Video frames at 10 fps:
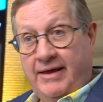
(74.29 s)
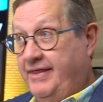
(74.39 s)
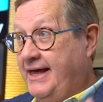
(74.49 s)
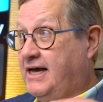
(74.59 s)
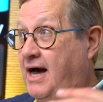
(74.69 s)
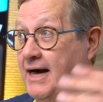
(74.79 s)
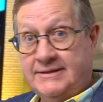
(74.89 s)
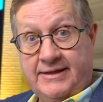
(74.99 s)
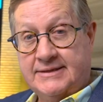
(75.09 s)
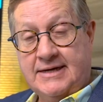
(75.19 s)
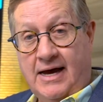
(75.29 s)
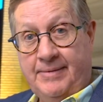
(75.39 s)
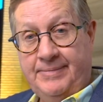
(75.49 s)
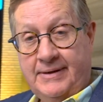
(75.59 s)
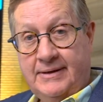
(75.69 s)
They got to the
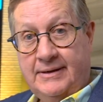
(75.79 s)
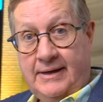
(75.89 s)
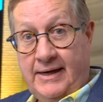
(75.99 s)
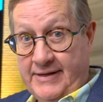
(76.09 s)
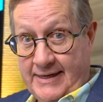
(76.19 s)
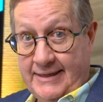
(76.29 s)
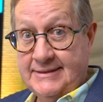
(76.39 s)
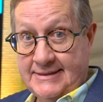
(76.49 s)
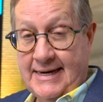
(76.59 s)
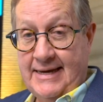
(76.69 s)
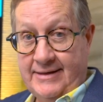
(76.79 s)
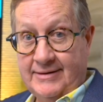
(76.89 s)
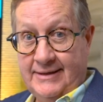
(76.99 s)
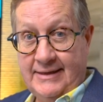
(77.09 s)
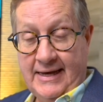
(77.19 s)
top and they didn't stay there,
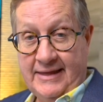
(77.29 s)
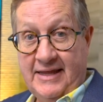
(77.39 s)
did they?